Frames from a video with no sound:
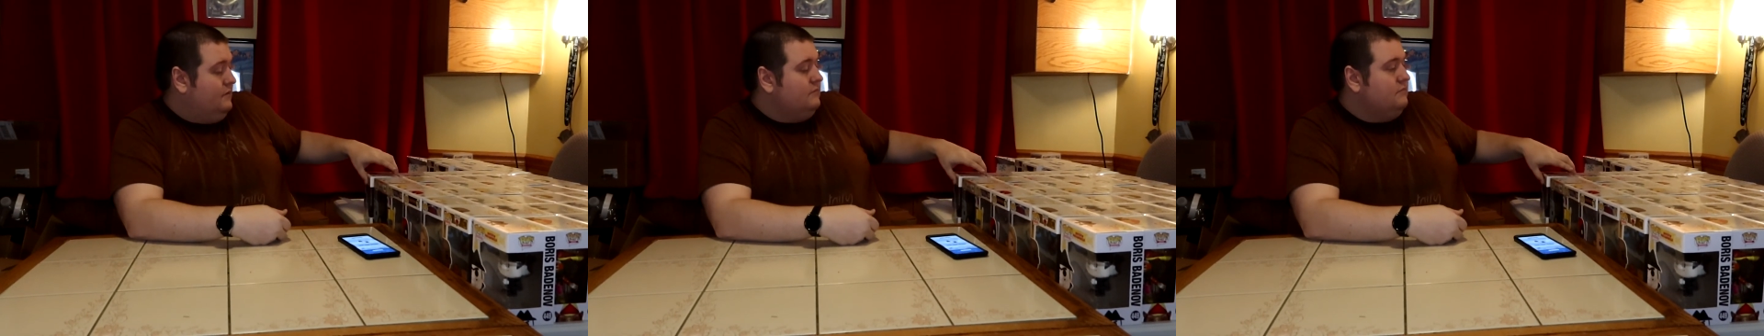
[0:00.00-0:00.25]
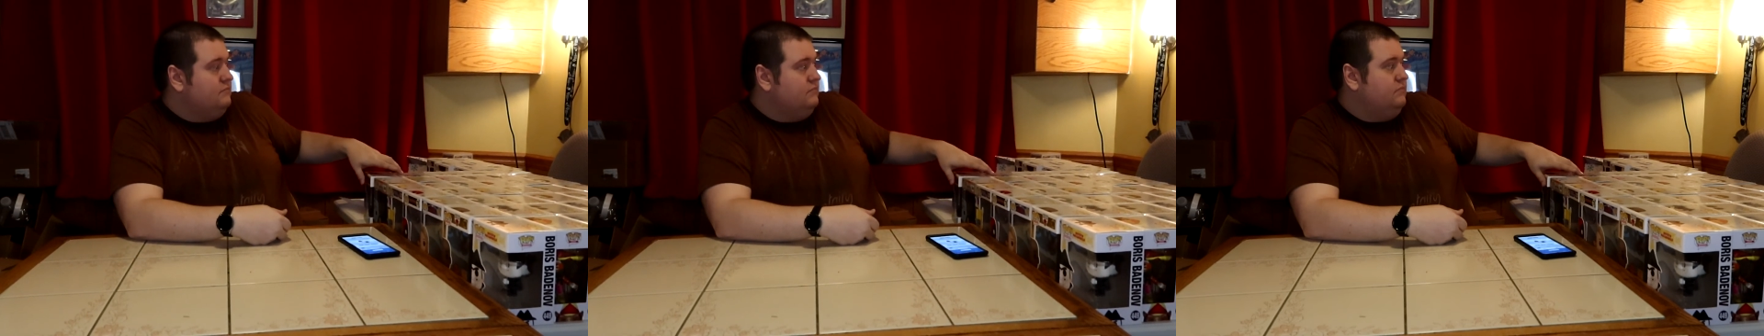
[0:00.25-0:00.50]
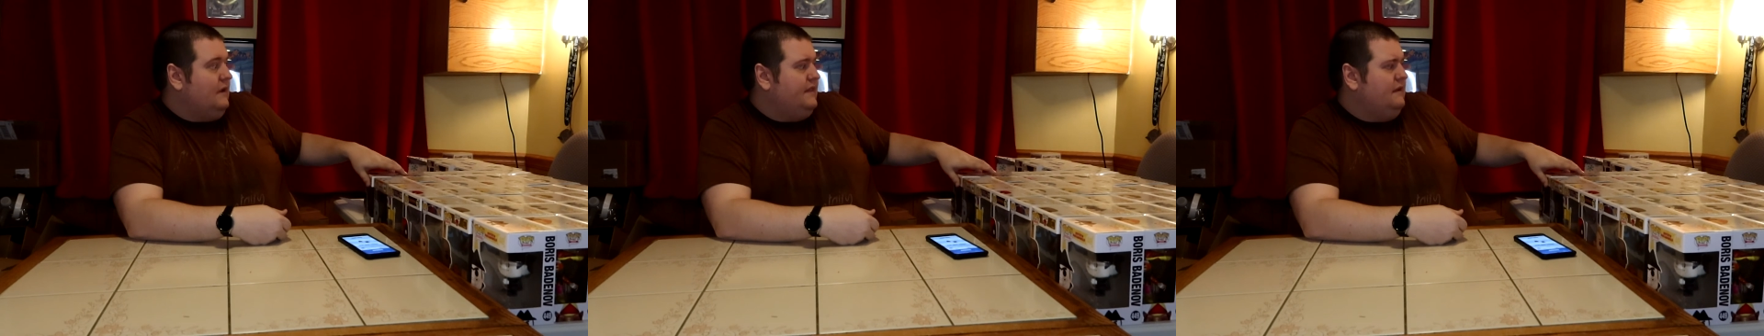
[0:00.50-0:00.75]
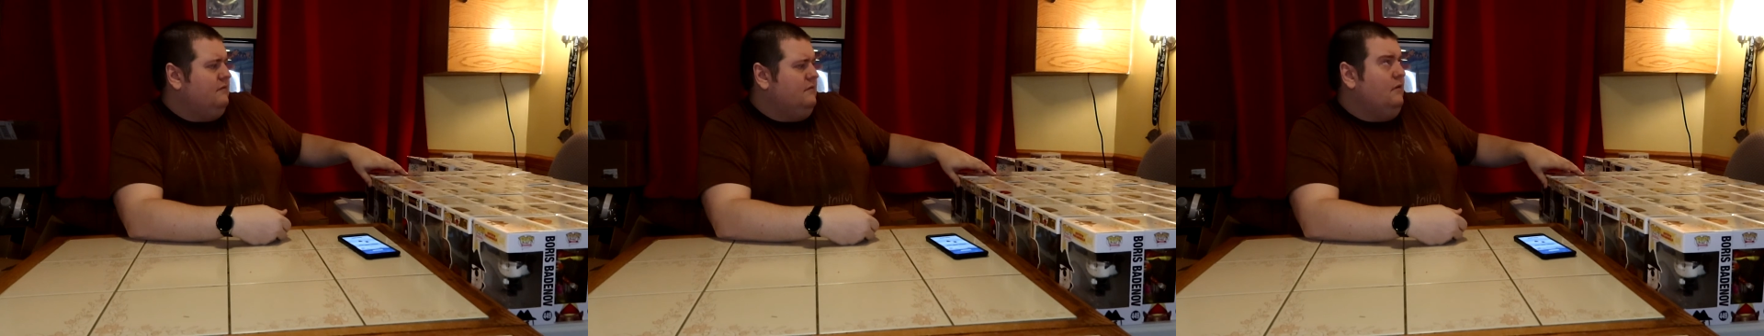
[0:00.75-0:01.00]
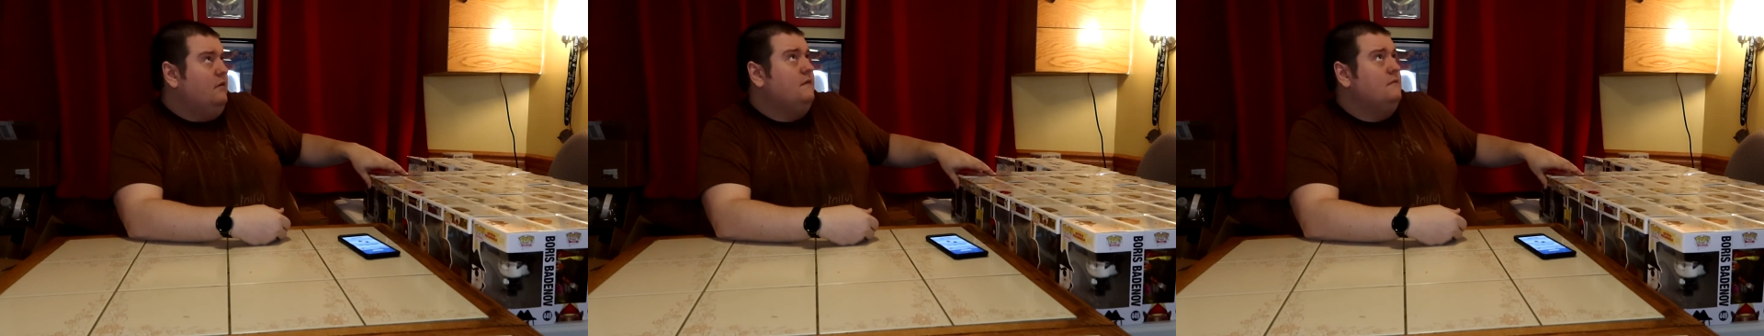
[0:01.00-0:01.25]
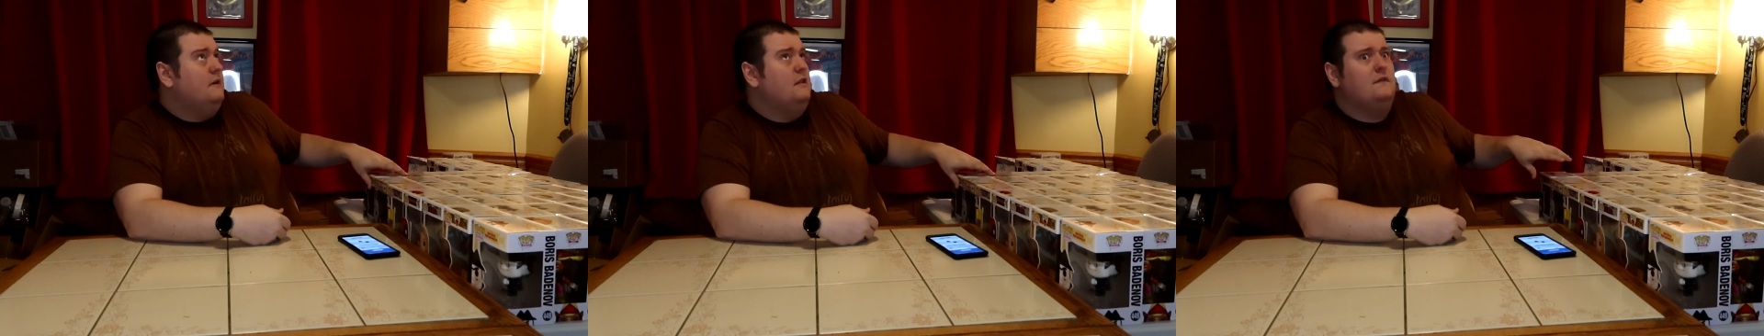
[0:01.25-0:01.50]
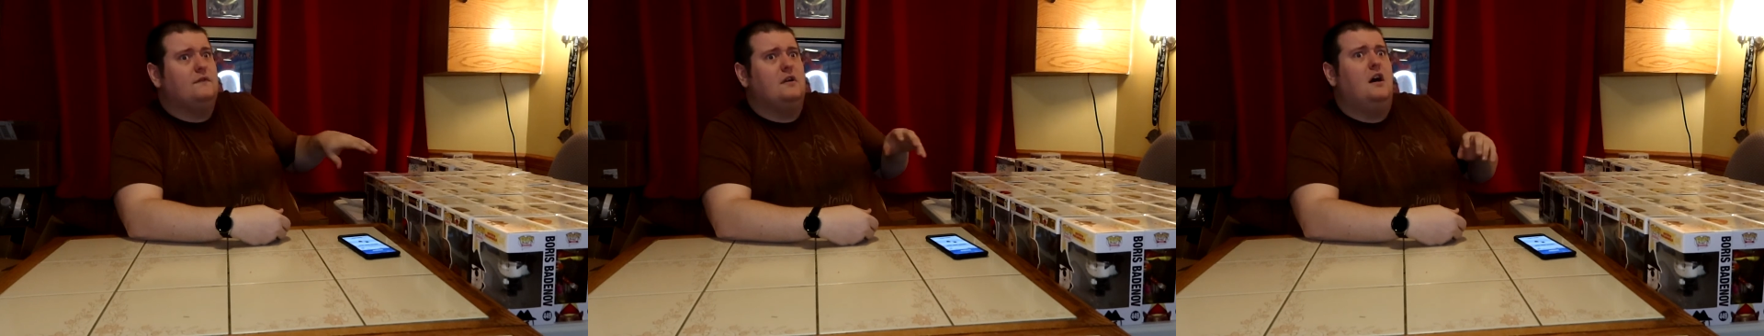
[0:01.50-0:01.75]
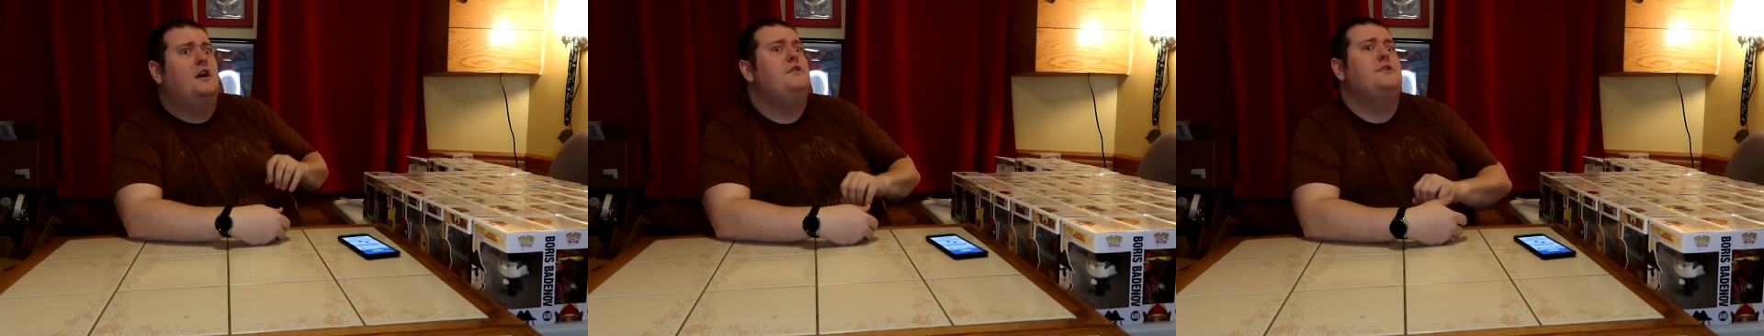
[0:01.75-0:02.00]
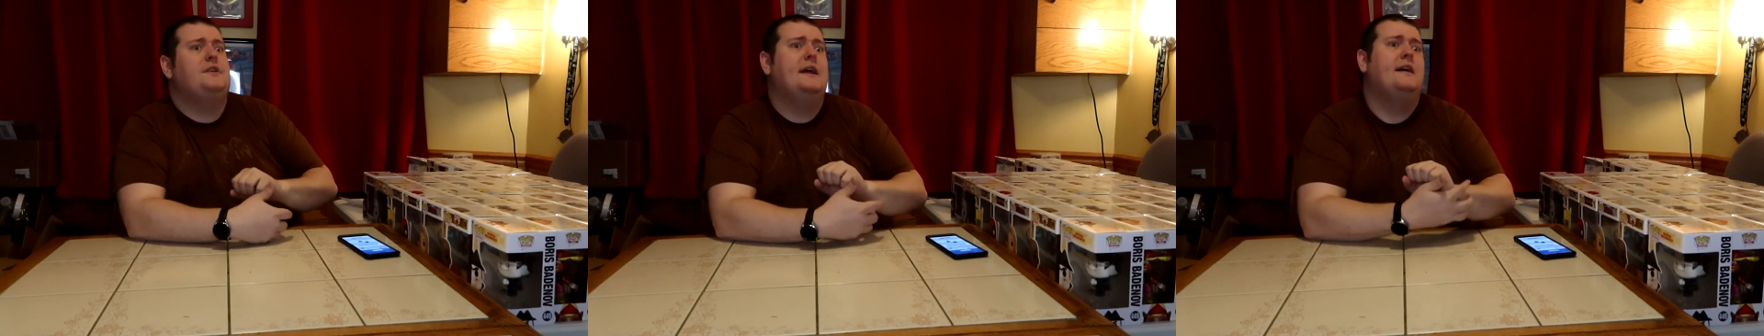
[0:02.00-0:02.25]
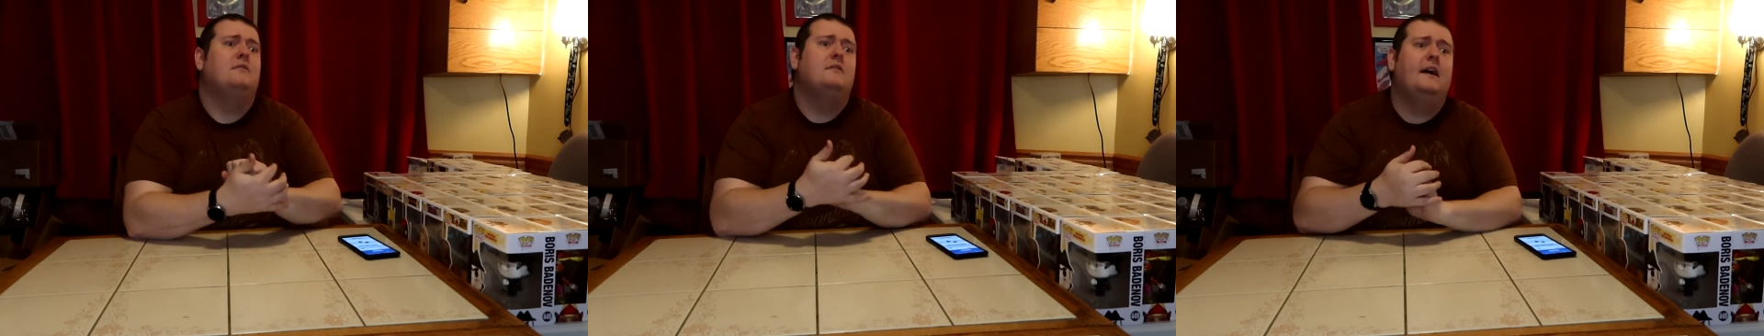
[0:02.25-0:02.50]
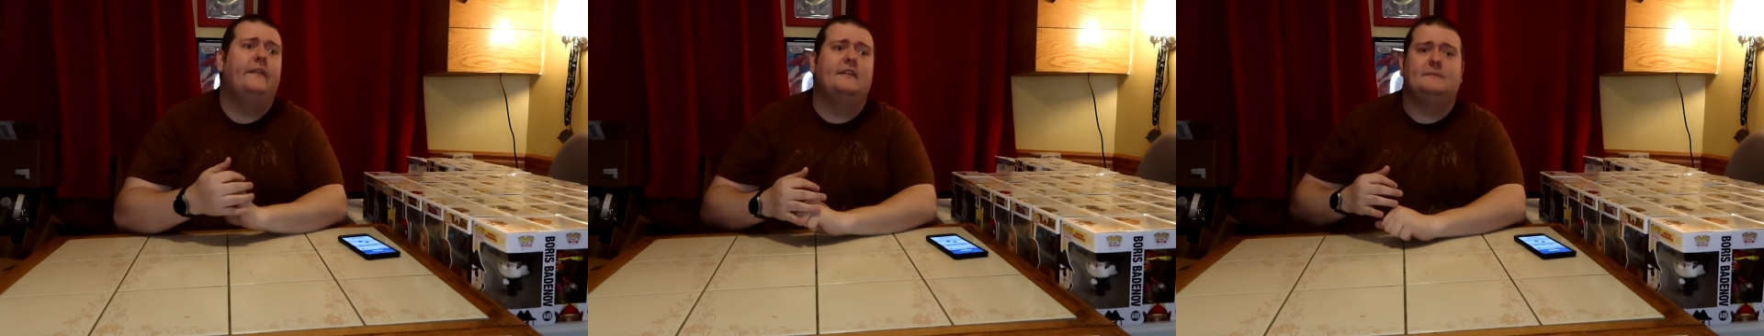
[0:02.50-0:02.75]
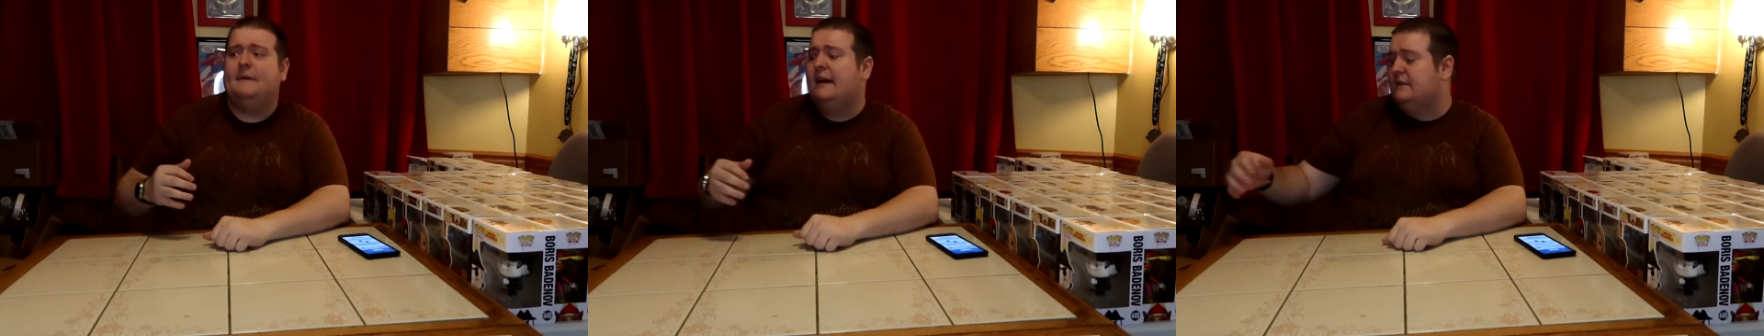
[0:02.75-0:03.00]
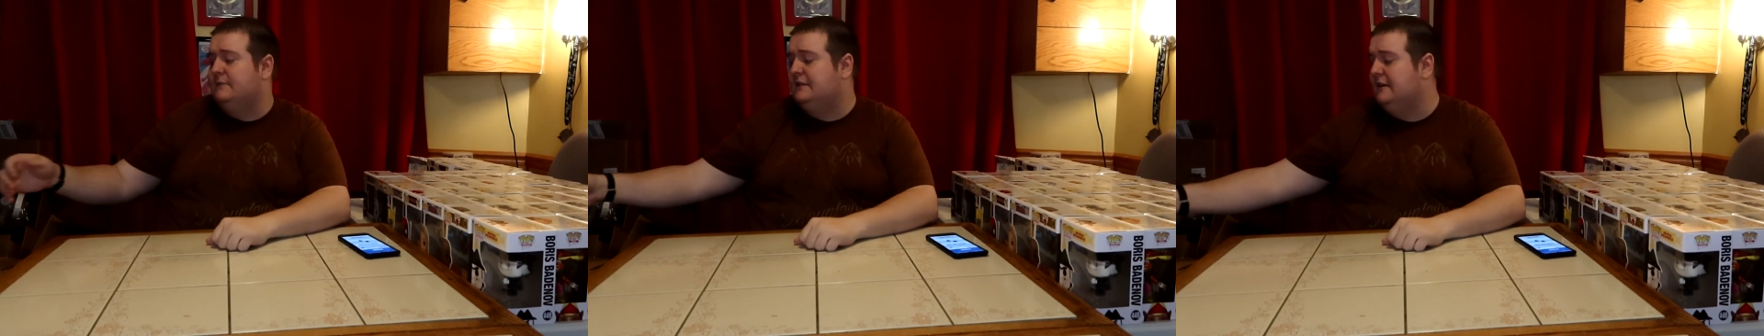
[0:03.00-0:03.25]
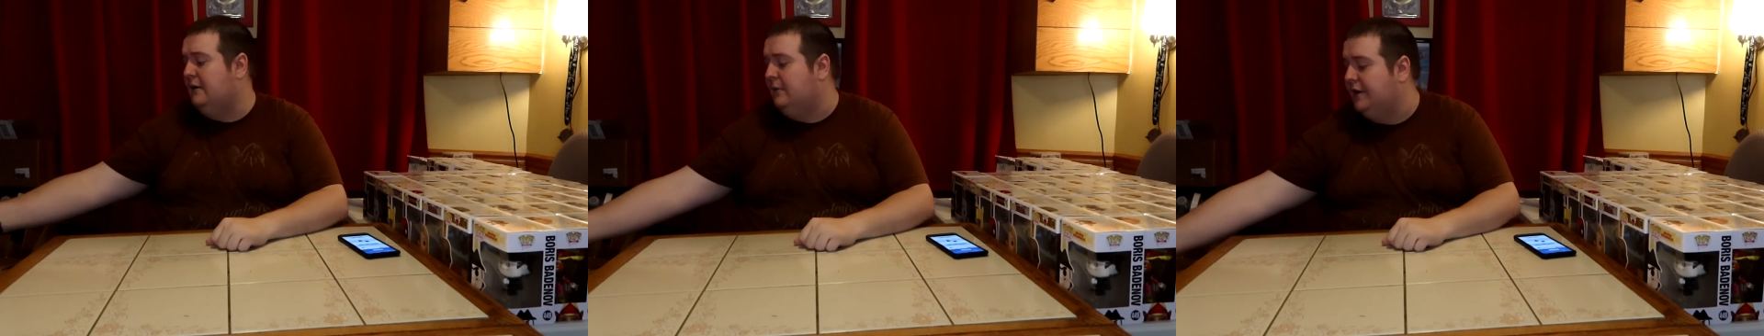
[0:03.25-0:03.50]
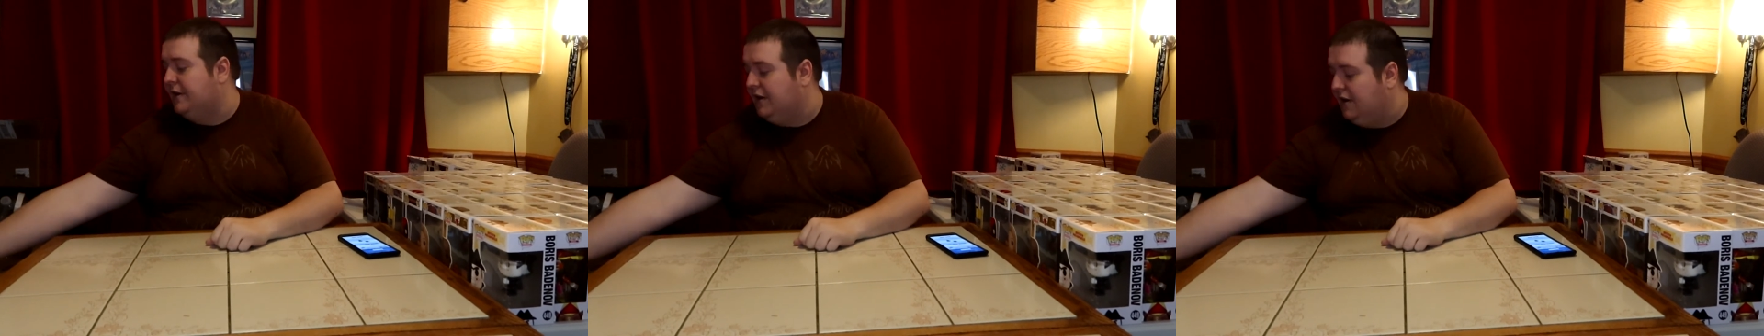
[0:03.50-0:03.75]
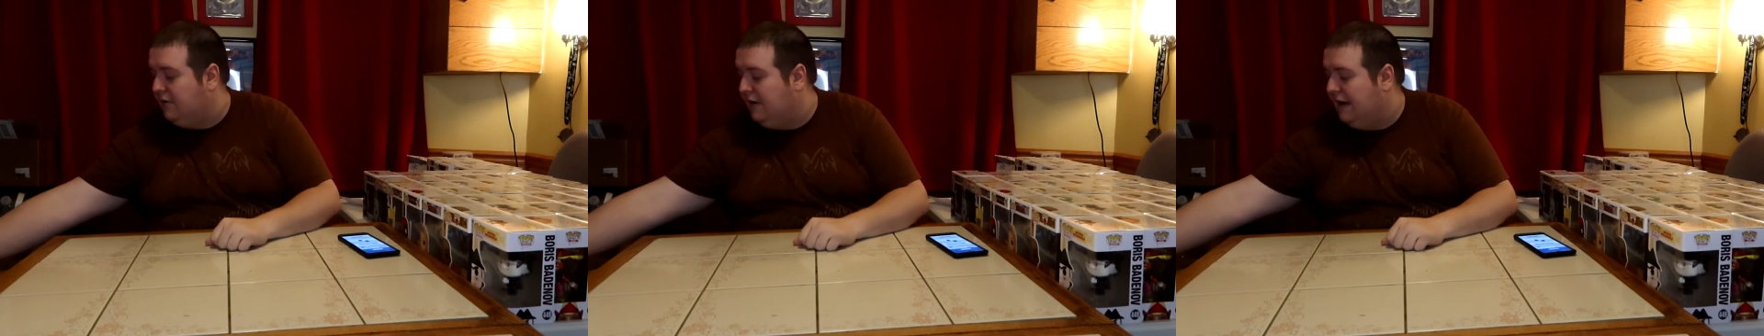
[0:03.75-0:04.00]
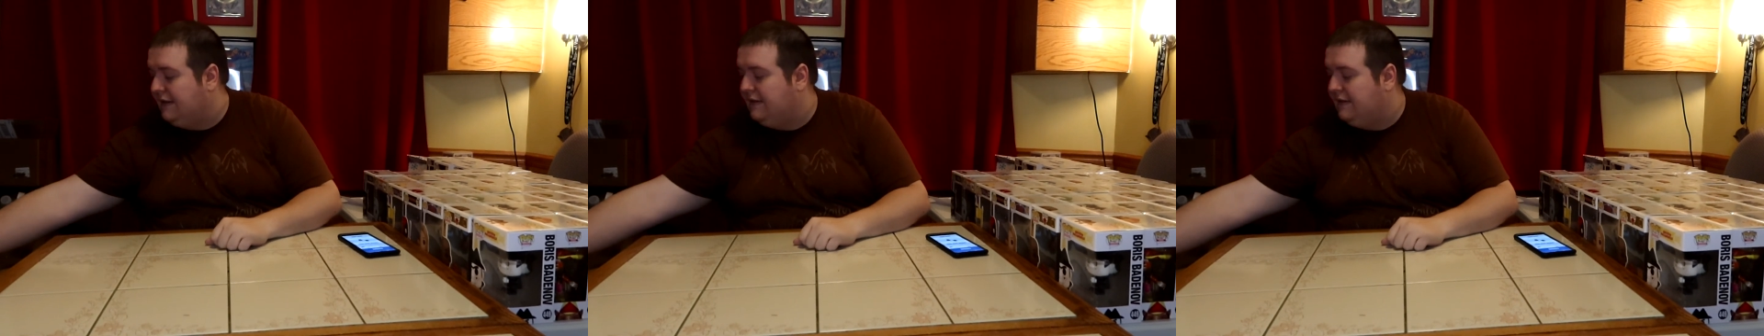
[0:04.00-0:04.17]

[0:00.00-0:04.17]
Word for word: Oh, I think we're well over 100 now on this box. We still got one to go.